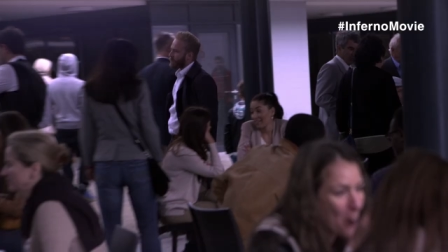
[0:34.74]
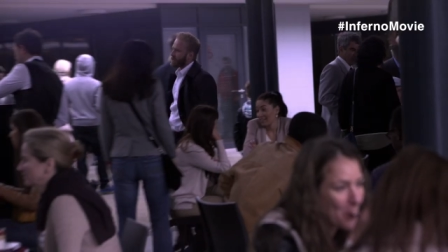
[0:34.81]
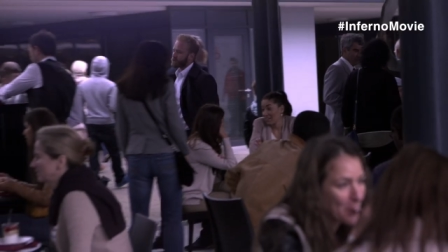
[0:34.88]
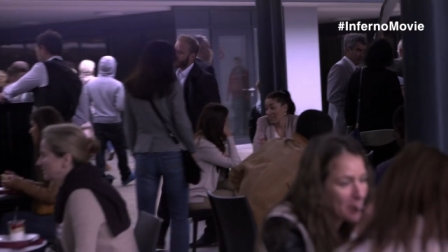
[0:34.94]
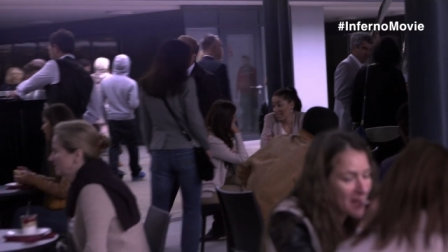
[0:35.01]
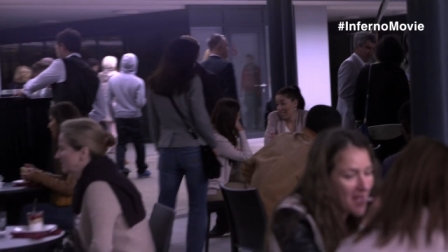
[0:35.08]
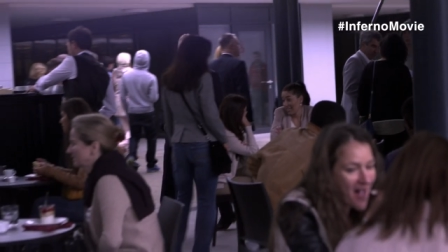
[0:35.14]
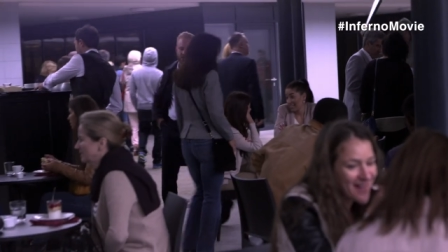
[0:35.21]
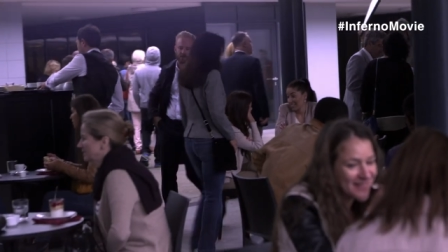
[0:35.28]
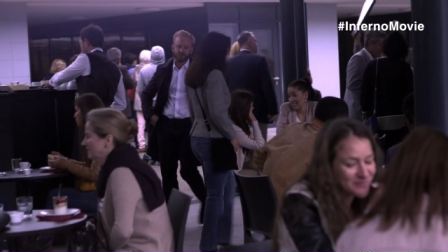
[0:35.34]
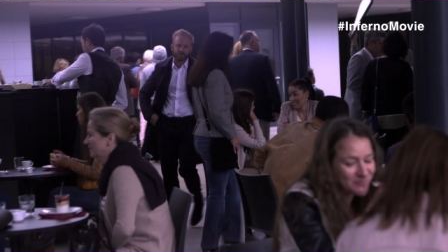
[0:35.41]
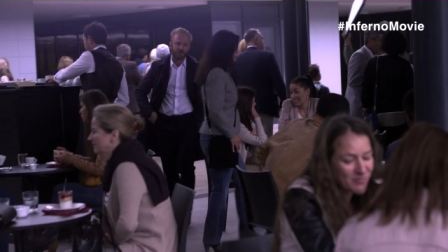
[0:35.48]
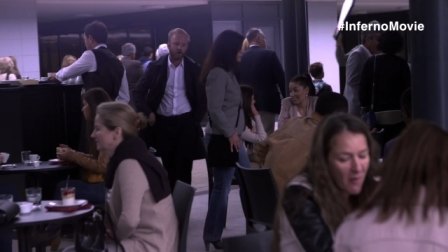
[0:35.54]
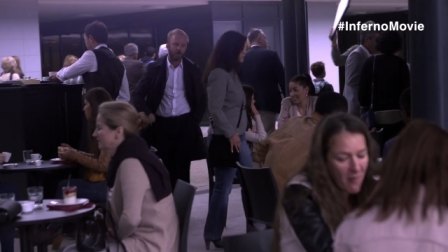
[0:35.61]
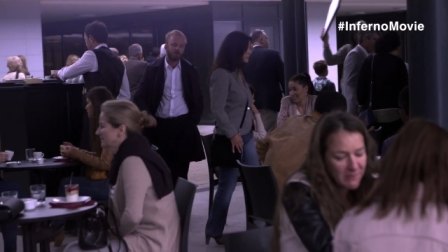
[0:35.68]
and we are
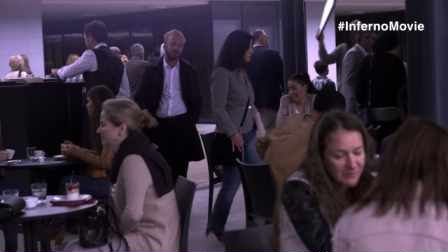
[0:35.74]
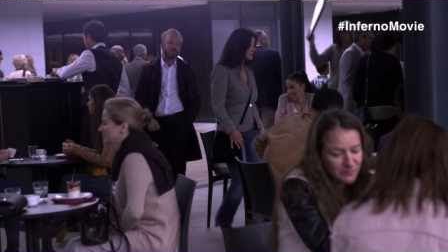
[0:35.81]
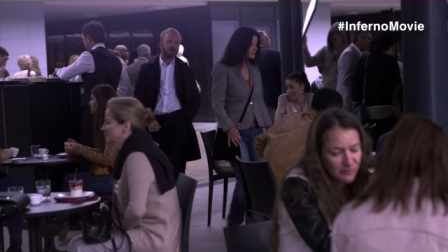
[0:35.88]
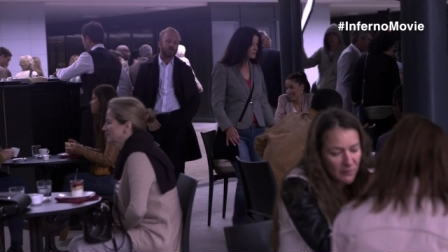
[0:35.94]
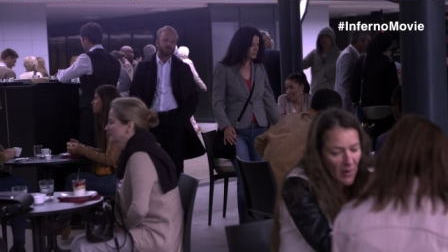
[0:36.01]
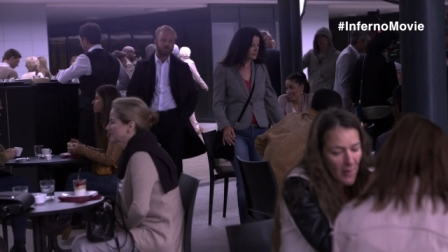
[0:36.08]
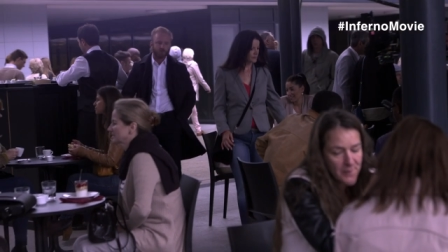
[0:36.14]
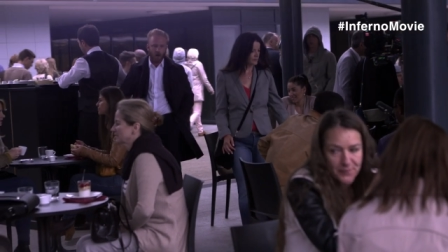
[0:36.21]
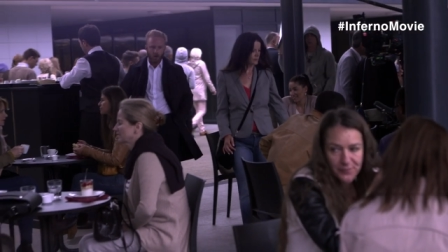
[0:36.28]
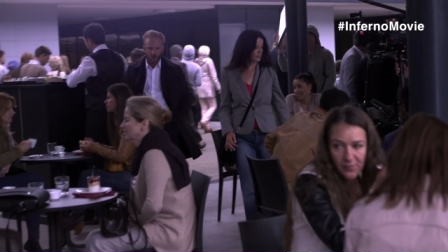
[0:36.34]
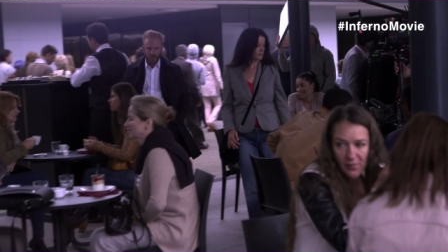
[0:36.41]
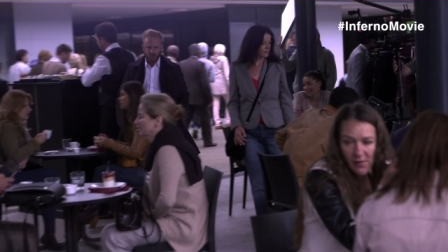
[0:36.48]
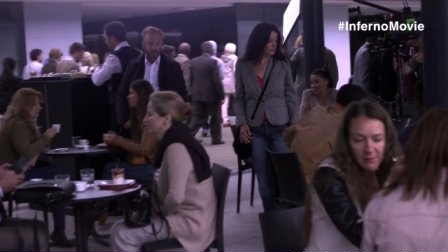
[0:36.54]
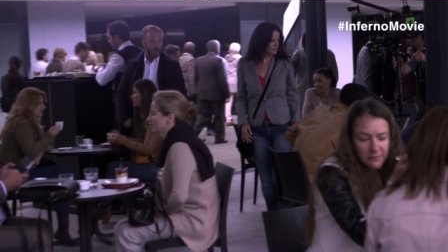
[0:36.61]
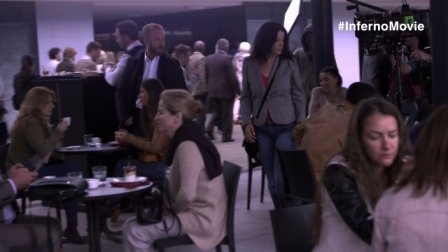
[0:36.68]
destroying the very
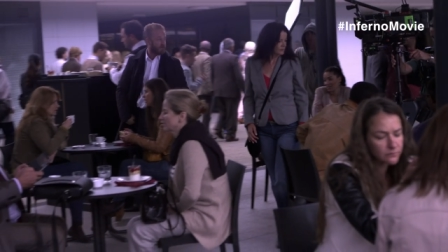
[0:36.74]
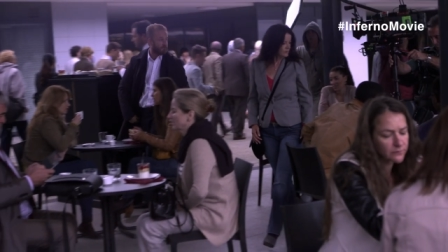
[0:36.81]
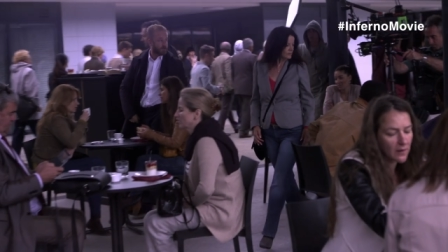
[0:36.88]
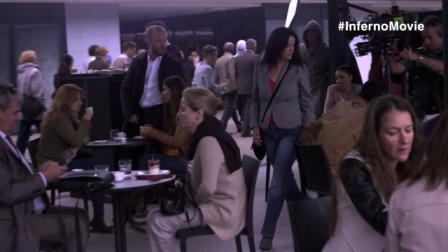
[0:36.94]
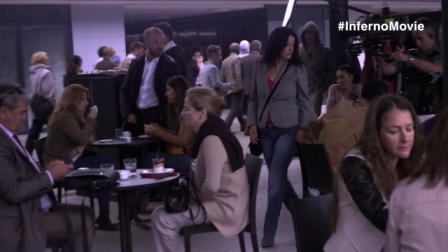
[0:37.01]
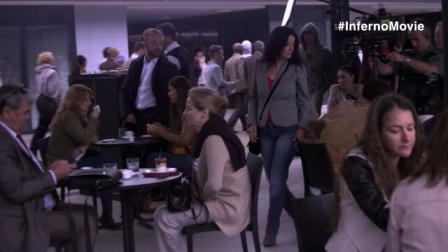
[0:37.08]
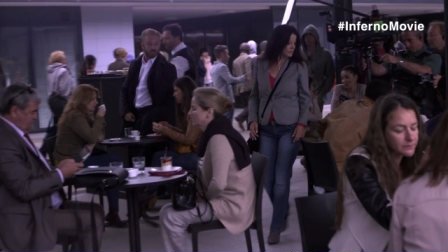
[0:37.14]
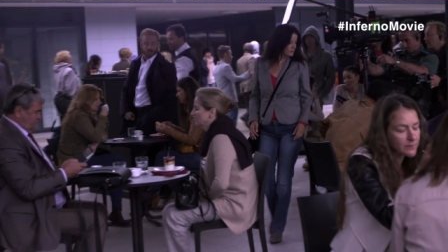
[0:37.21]
means by which life